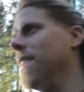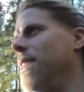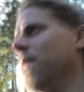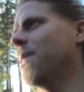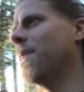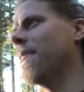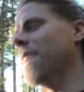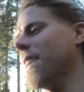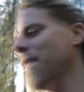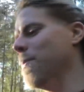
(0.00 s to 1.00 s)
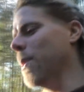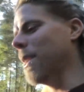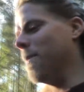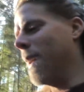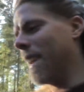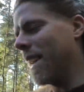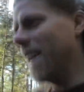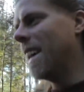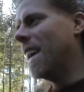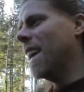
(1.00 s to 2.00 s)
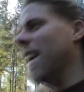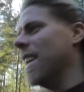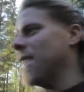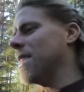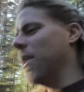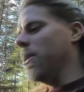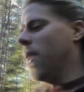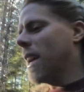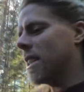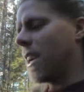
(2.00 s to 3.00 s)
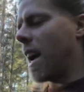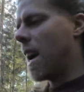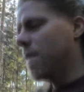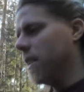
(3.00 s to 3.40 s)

to put it mildly. So you actually have